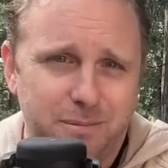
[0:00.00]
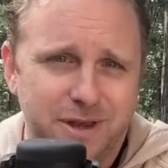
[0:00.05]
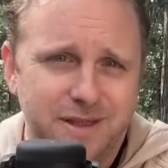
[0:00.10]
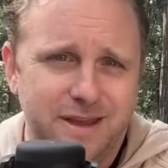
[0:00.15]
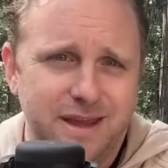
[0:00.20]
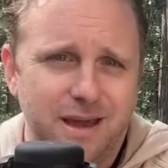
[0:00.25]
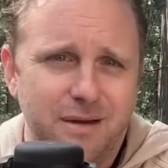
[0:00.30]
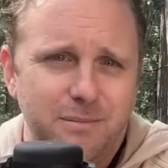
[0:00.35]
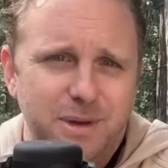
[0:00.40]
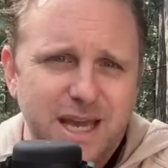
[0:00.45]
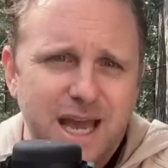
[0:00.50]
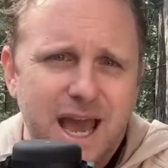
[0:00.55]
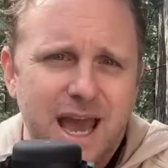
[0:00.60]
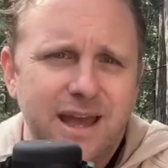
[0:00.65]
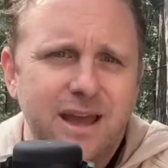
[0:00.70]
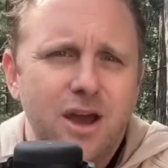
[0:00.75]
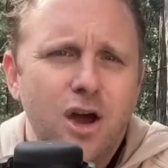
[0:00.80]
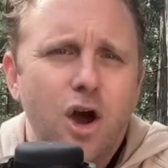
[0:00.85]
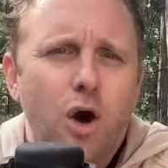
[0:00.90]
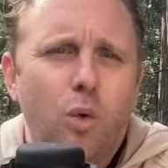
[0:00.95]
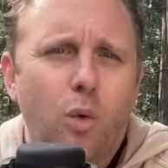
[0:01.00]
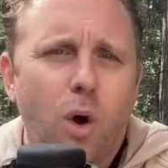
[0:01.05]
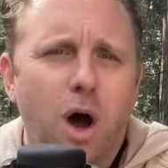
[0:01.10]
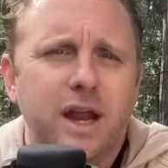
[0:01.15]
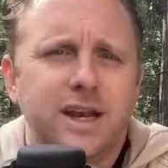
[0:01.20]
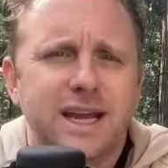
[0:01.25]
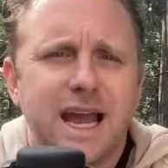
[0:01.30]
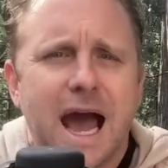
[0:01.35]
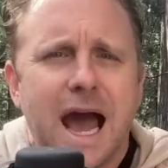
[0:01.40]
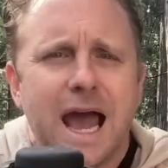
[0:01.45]
in the NBA.
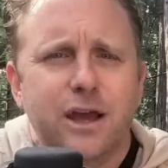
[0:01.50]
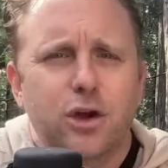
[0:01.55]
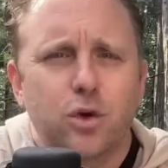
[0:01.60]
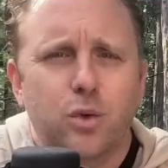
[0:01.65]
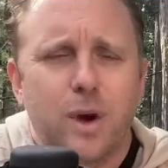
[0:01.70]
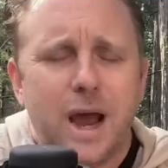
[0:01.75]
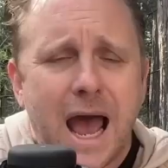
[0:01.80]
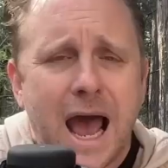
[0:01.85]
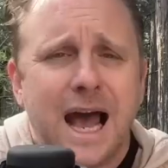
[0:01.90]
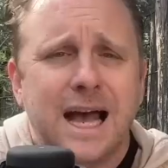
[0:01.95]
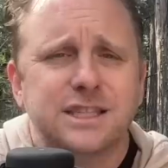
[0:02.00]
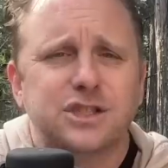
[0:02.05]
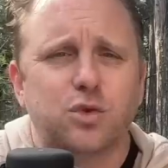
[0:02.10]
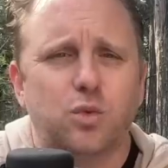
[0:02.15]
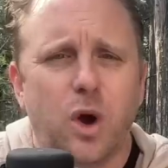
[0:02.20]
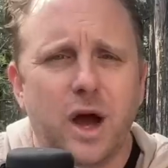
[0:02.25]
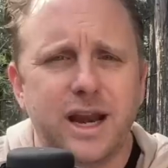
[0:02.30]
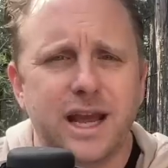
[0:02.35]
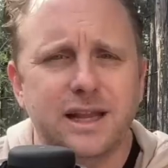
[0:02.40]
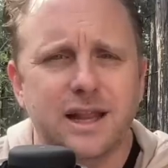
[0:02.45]
One guy who has won a